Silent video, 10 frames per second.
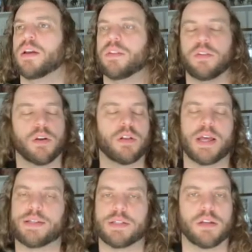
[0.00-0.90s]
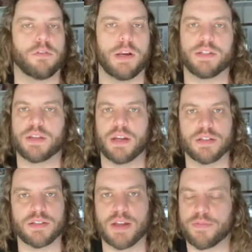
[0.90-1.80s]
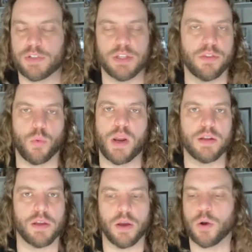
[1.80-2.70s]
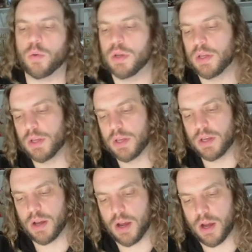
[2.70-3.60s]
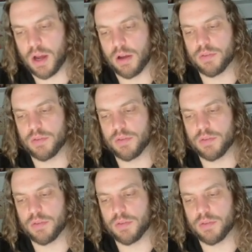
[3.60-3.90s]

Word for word: your classic greenskin is definitely the way to go. Uh,